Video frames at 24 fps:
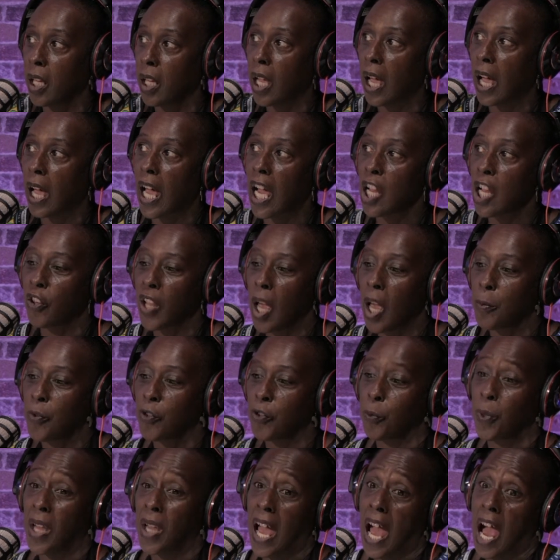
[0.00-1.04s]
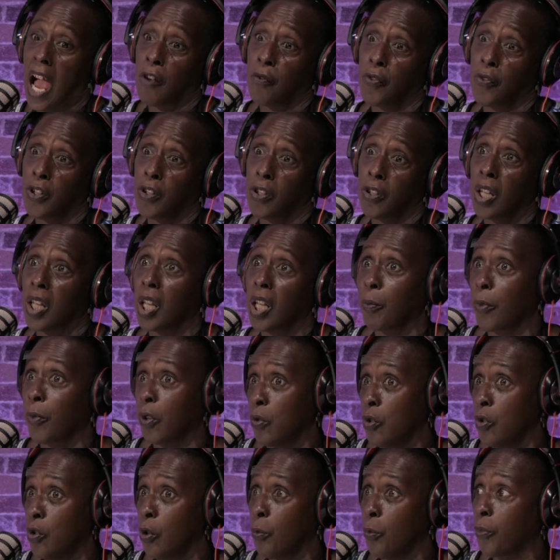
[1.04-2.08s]
I just happen to be an African and I'm
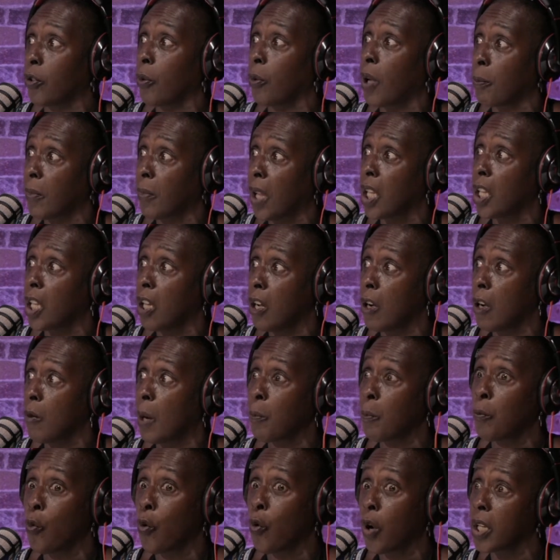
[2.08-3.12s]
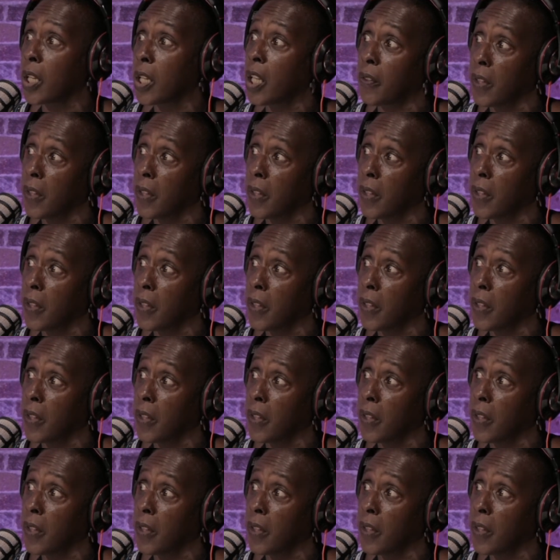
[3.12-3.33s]
clued up. So I'm like, yo, I'm walking in that.